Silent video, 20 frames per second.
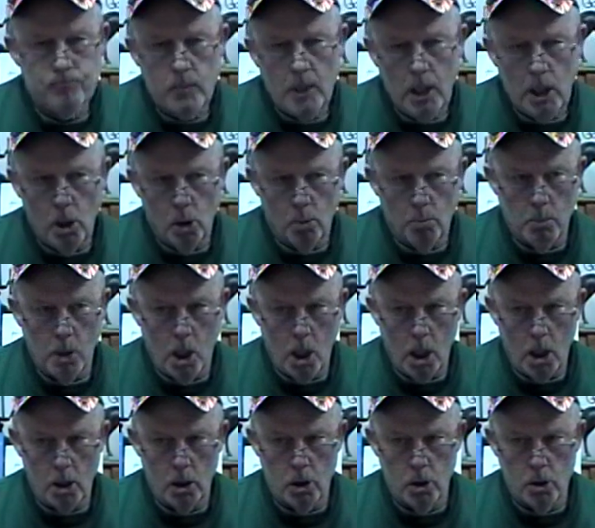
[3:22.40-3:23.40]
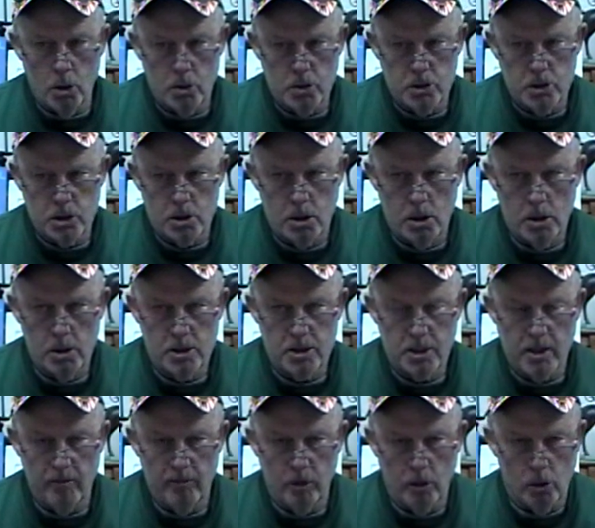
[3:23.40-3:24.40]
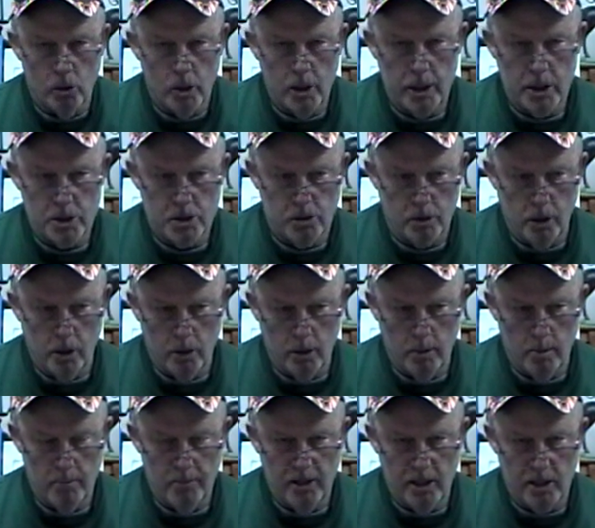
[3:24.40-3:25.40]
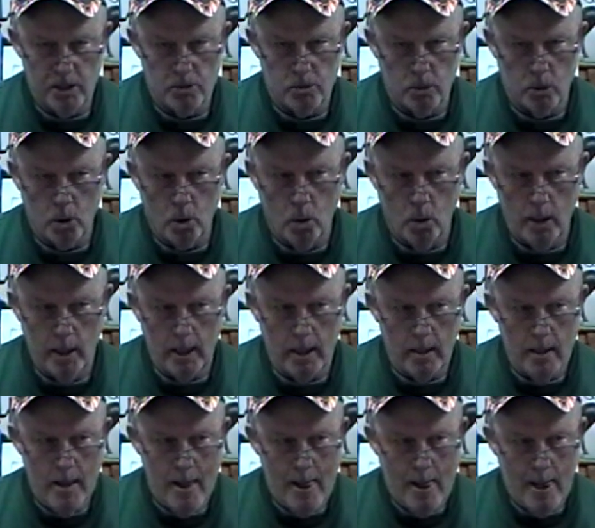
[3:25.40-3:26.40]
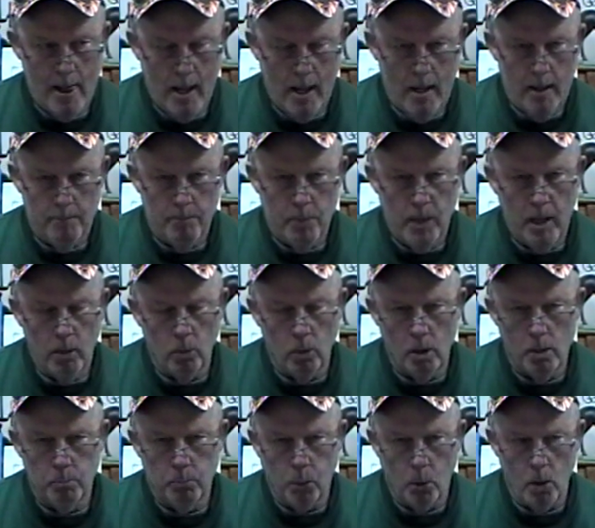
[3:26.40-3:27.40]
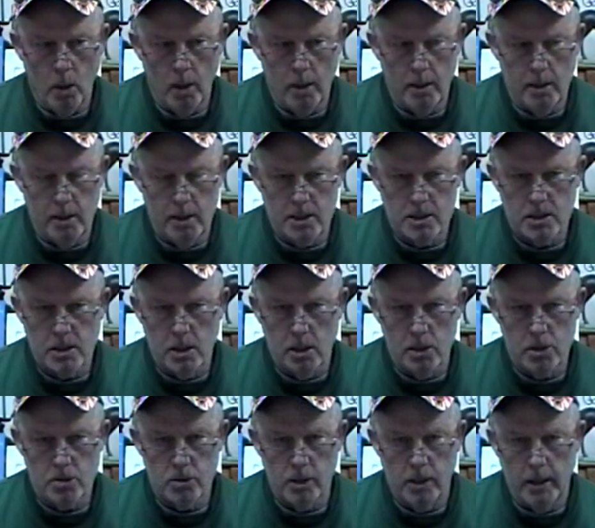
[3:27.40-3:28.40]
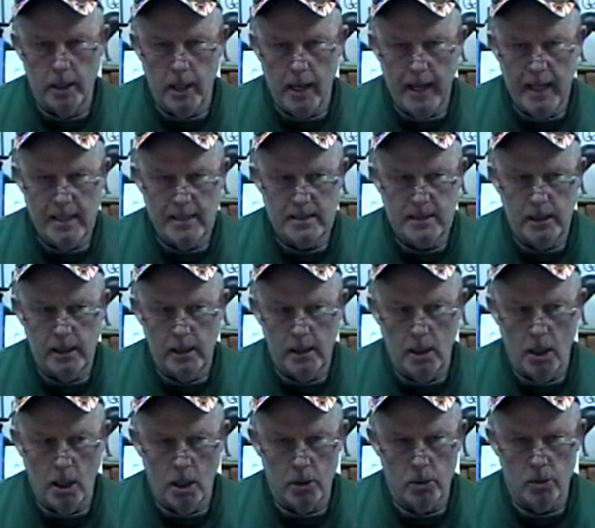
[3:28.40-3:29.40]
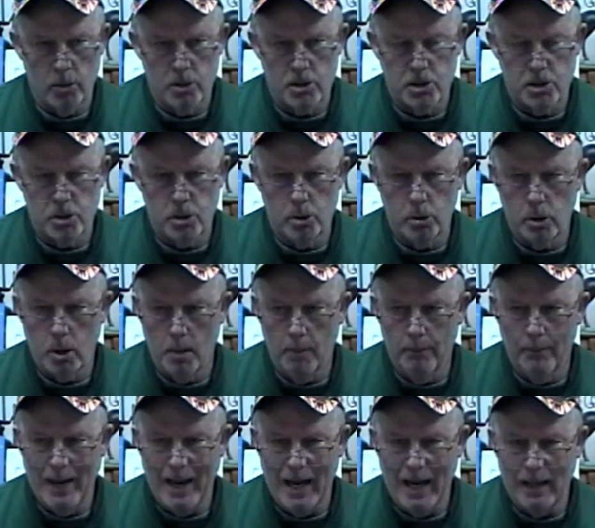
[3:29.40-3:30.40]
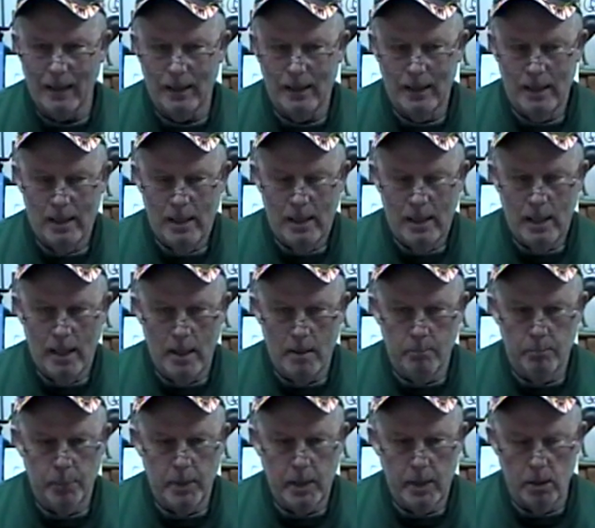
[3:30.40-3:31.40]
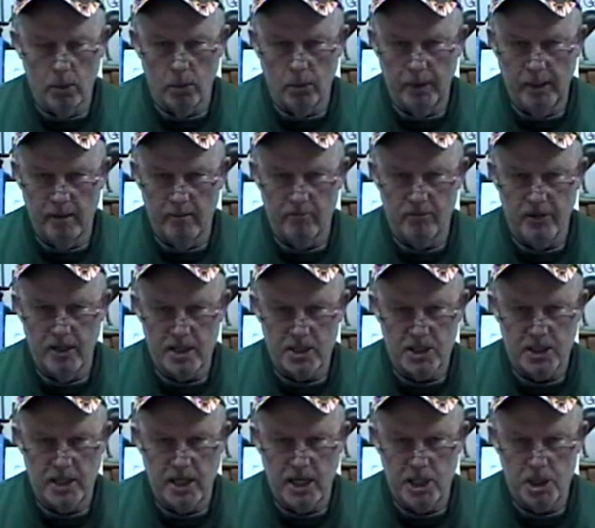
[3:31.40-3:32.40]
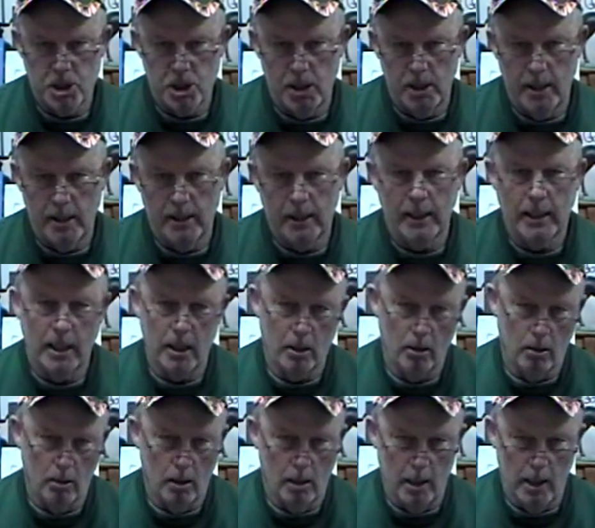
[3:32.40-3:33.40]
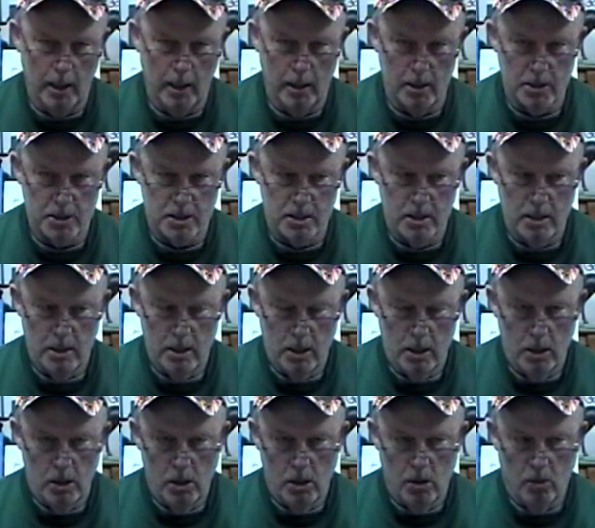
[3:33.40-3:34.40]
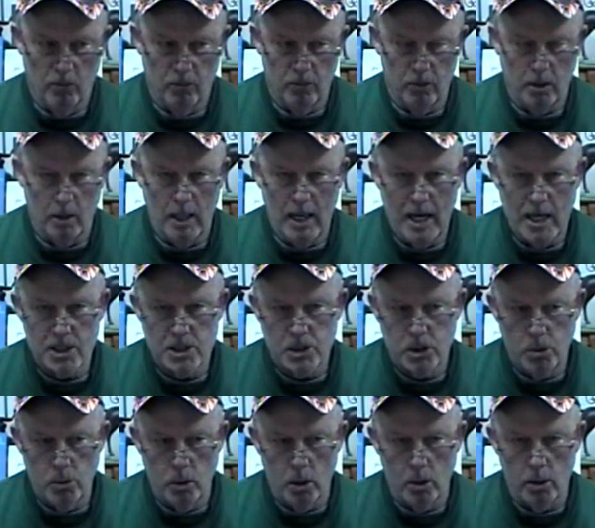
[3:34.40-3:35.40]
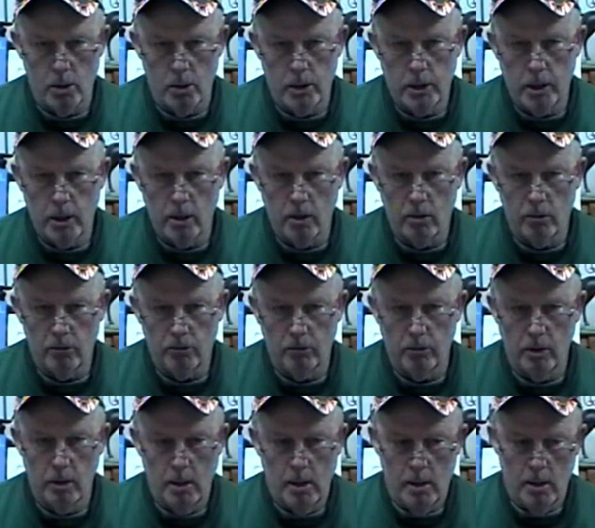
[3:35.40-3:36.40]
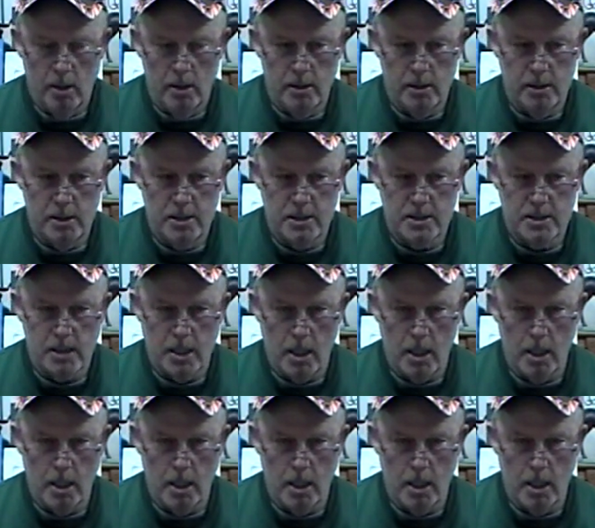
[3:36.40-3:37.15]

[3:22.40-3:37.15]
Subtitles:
You know, monos, just give you a little history on them things real quick. They were imported to this country in the 1800s to combat a beetle infestation in the Carolinas. Over the last 200 years, these